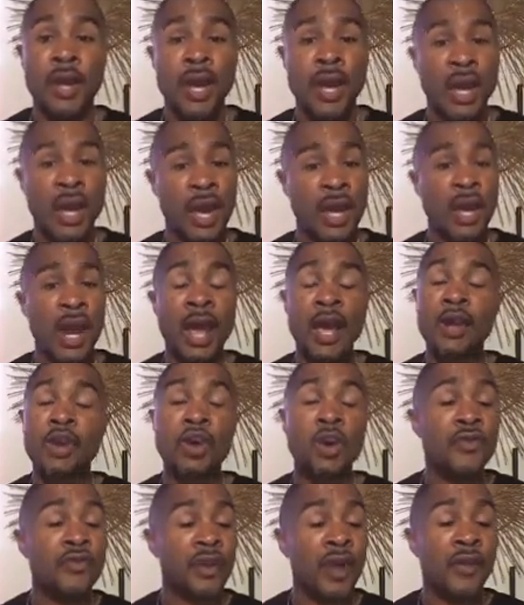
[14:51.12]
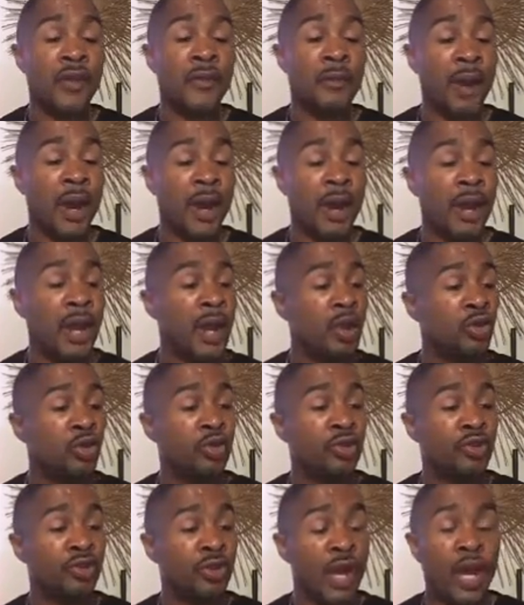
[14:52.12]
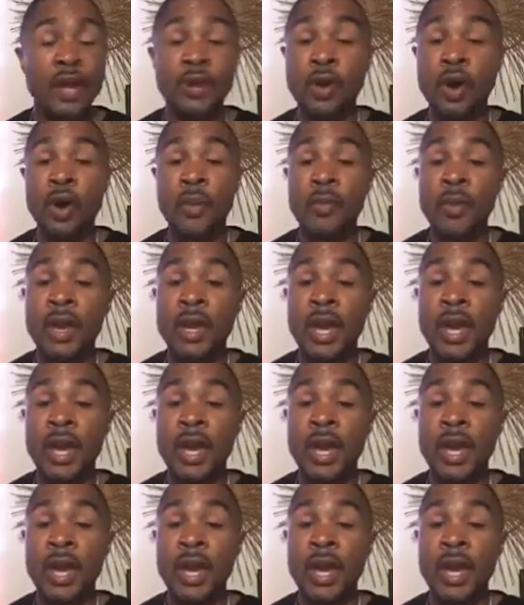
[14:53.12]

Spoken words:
And I encourage everybody to stand up